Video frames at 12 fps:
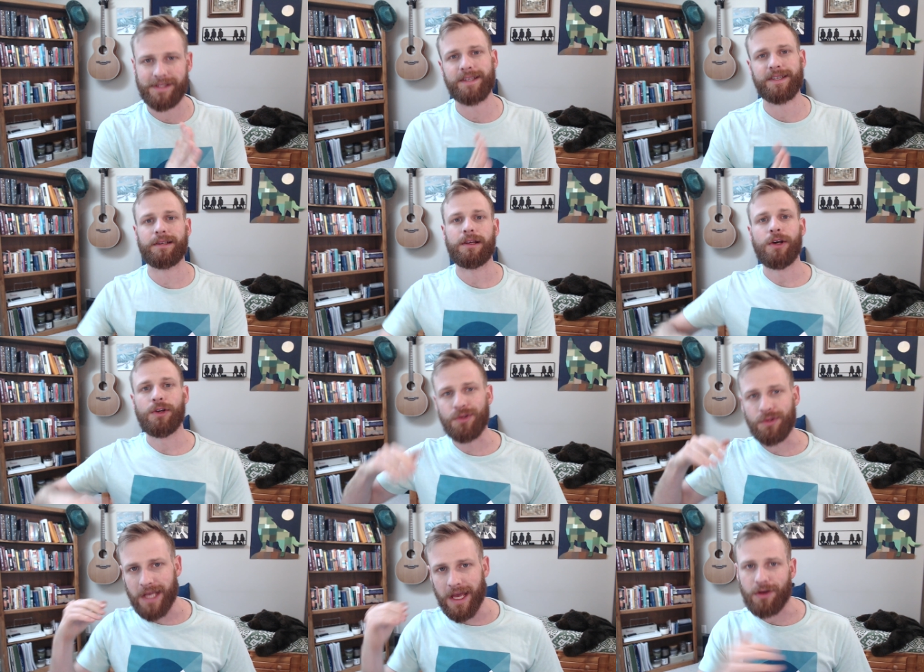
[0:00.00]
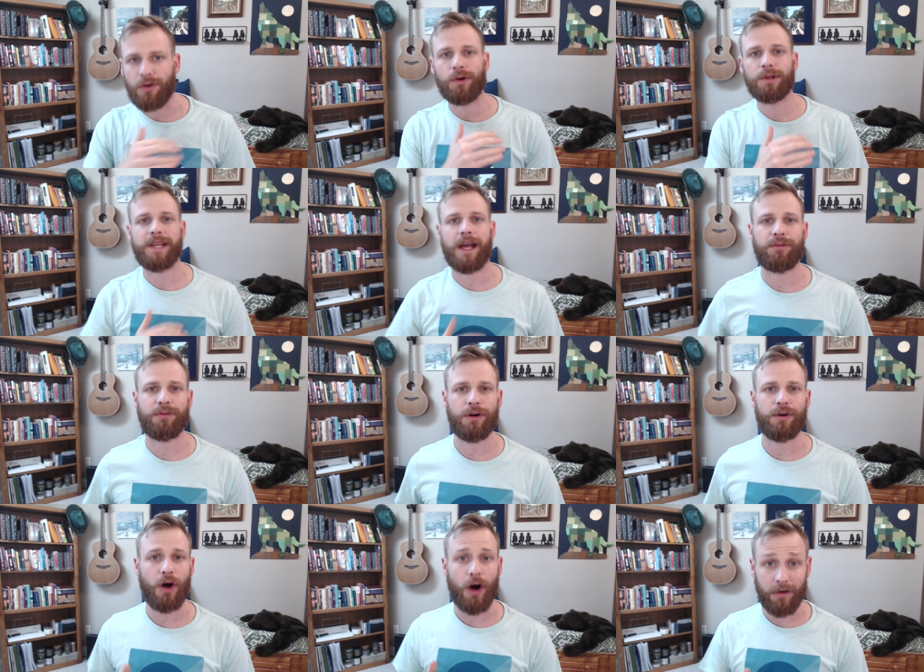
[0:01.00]
decision to take Old Town
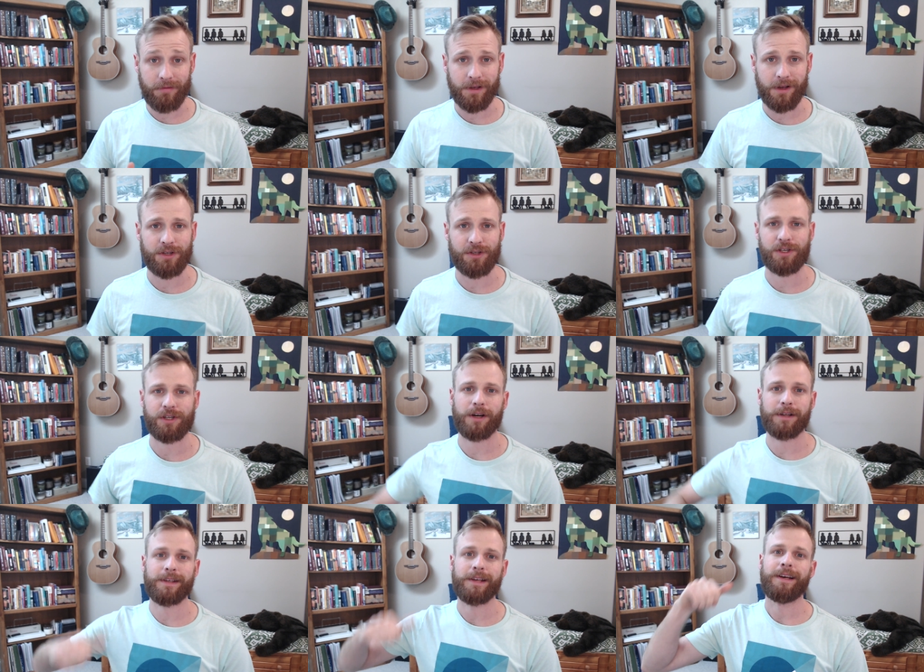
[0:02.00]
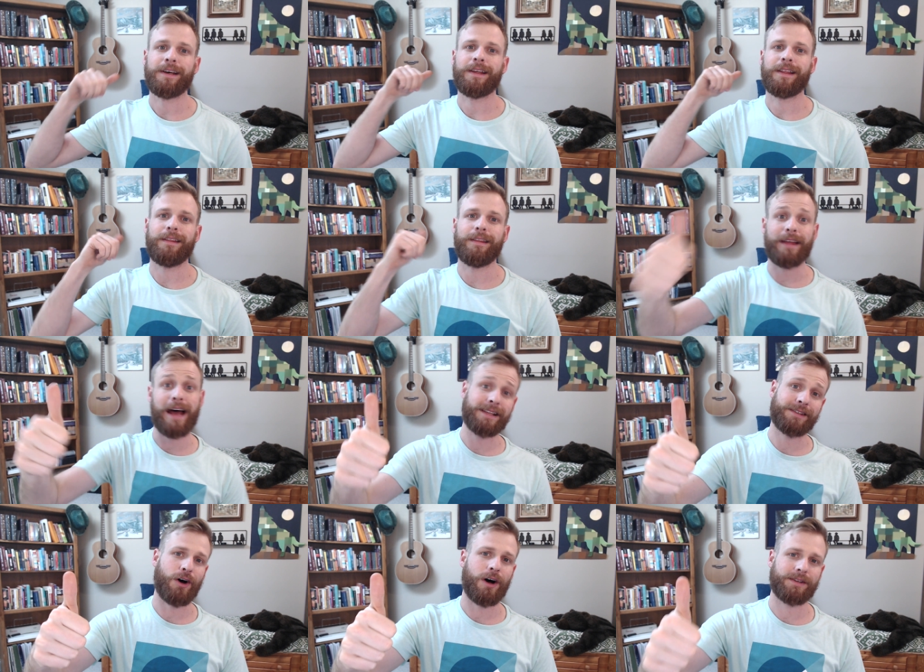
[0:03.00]
Road off the country charts.
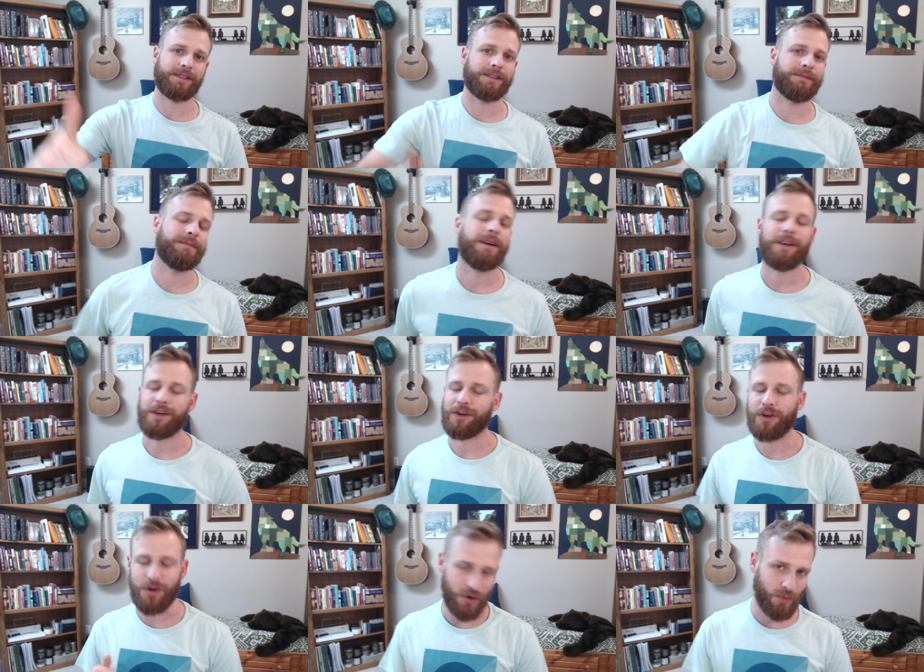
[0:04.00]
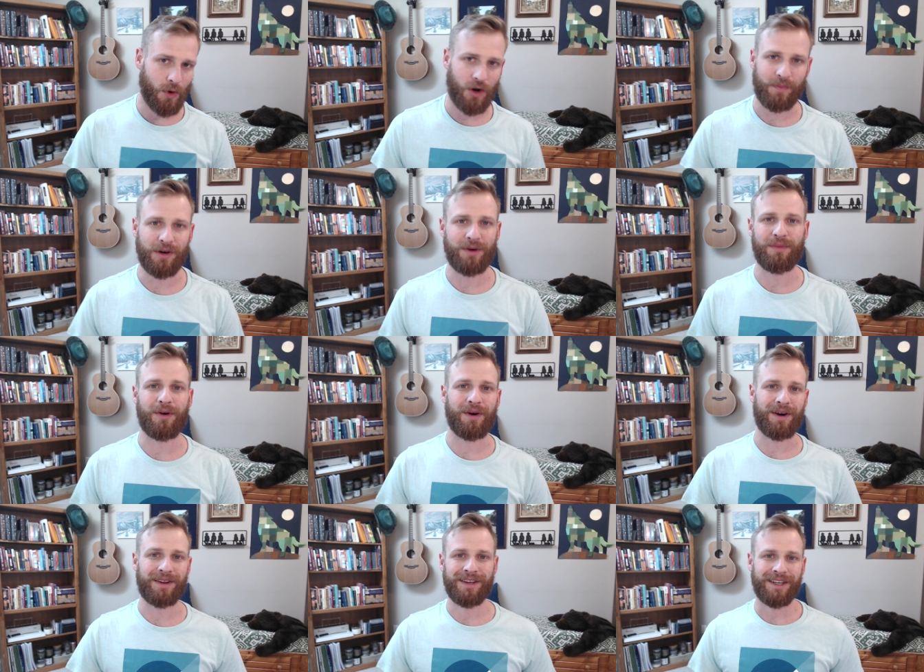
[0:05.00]
That's awesome. Good work,
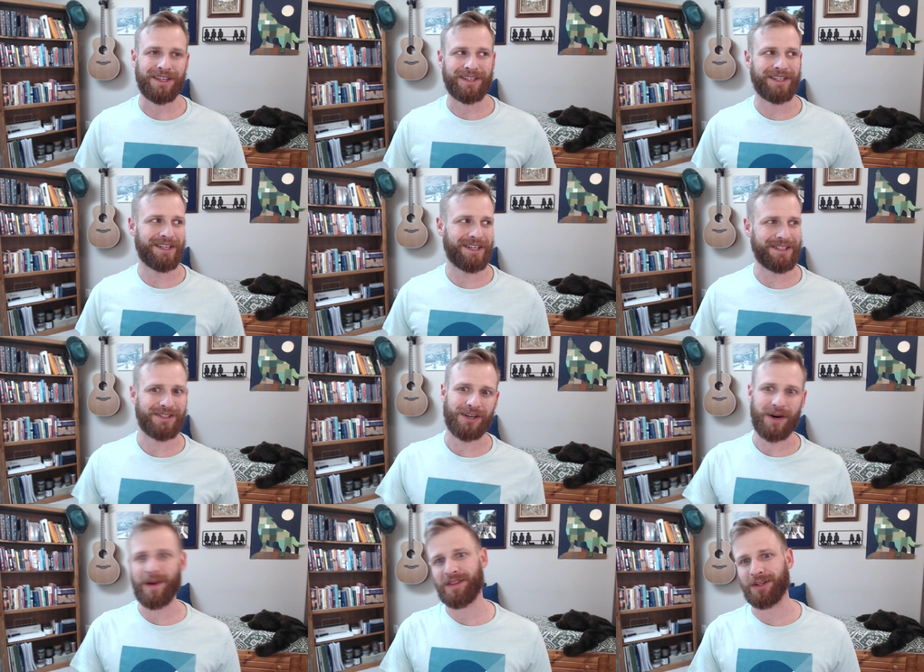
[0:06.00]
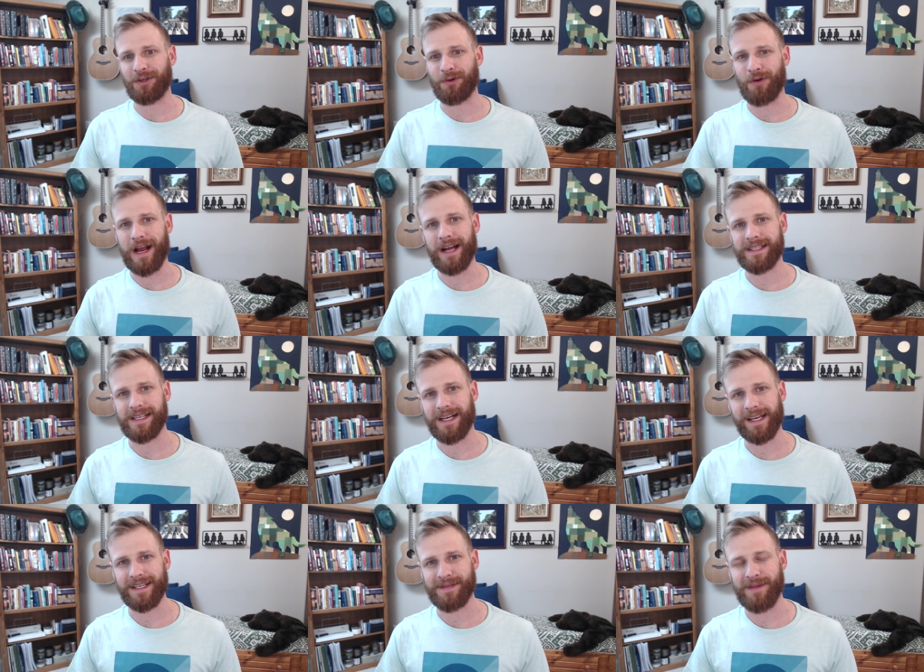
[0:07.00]
Billboard. Uh, sorry about the little rant
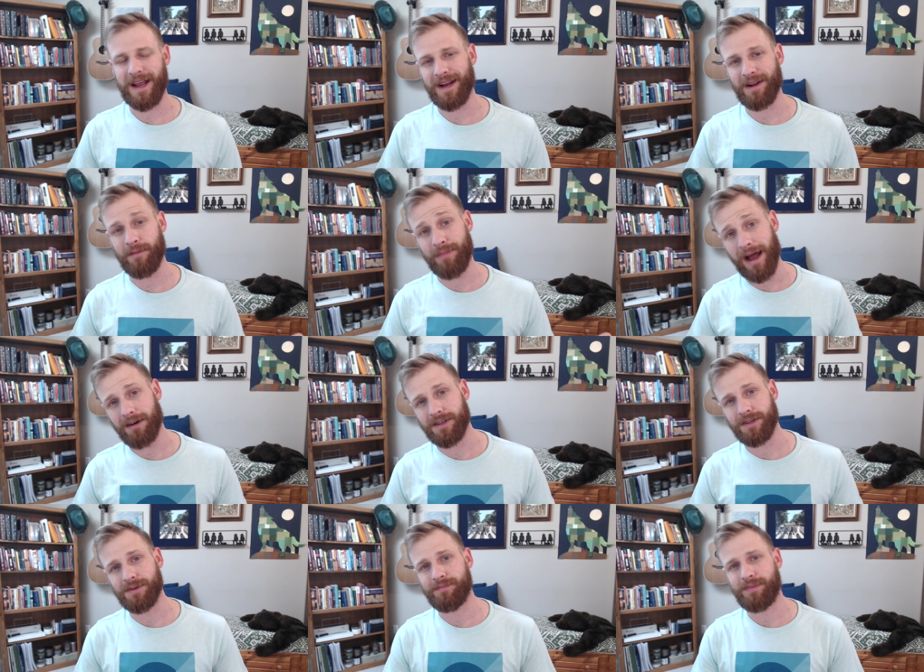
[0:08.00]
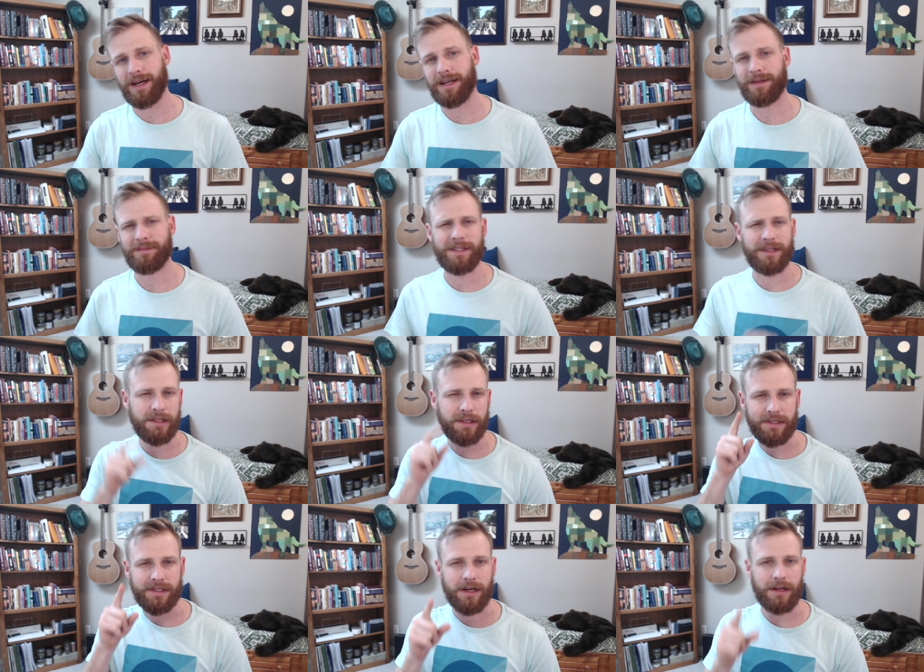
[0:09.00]
I just made about you, but I'm still a
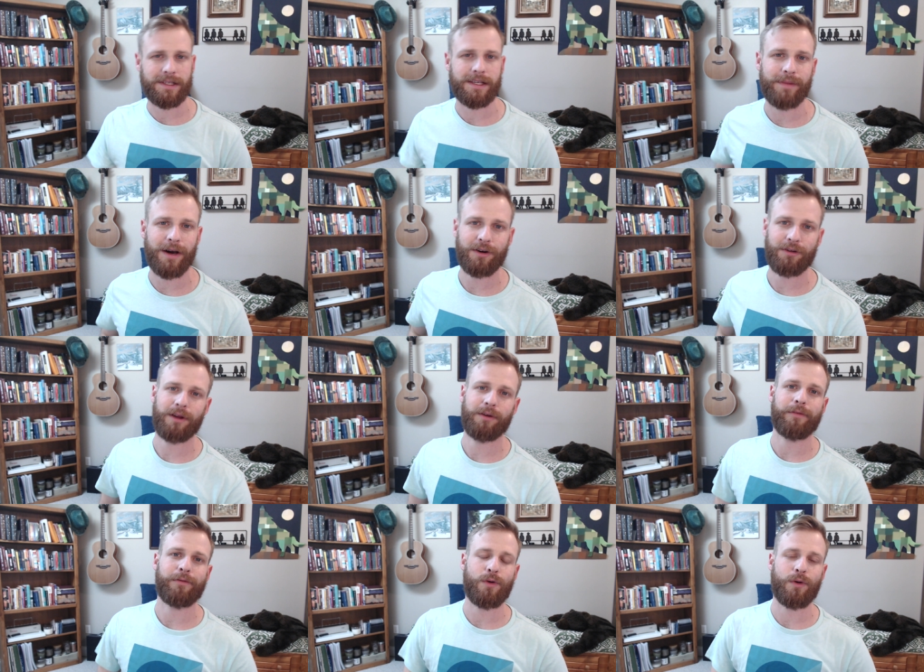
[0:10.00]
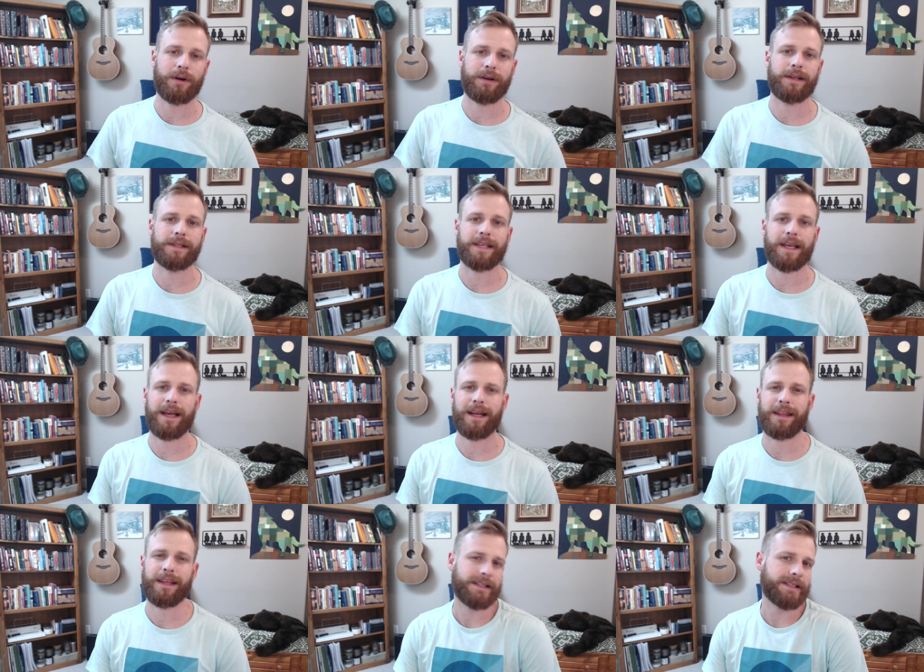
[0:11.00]
little salty about Green River Ordinance, and
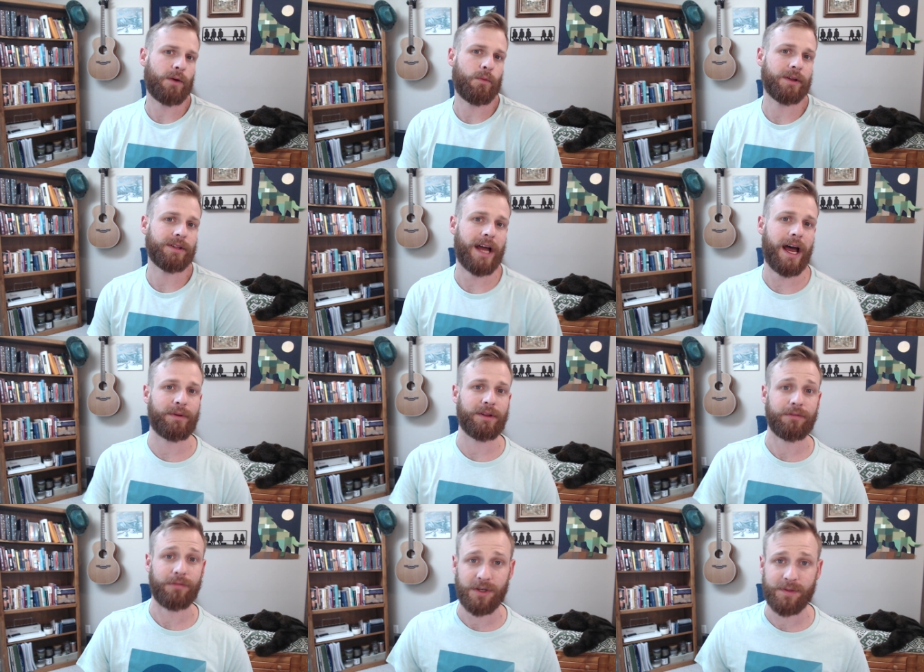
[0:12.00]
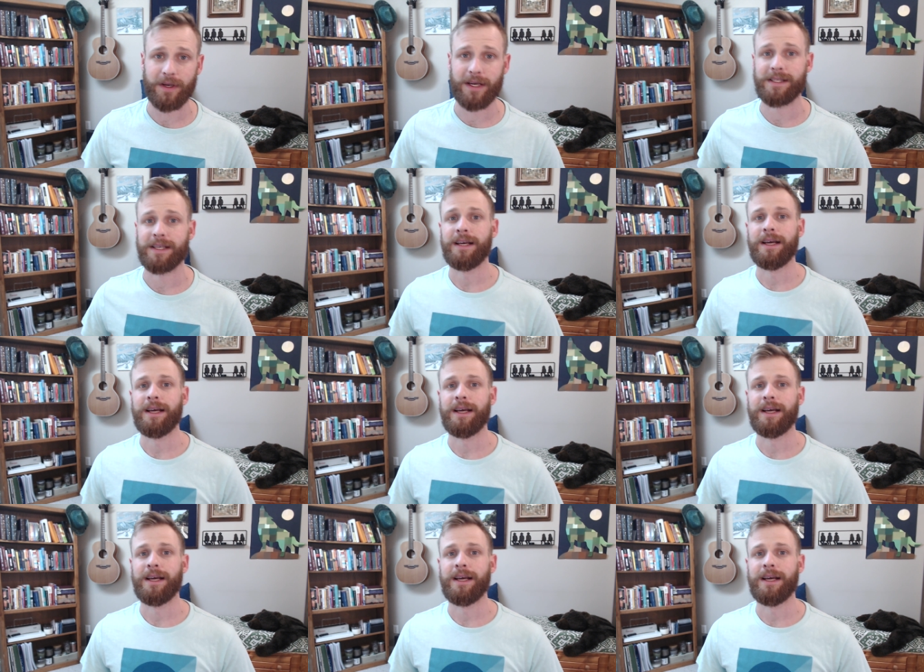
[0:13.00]
I think it's kind of weird that it happened in the first place,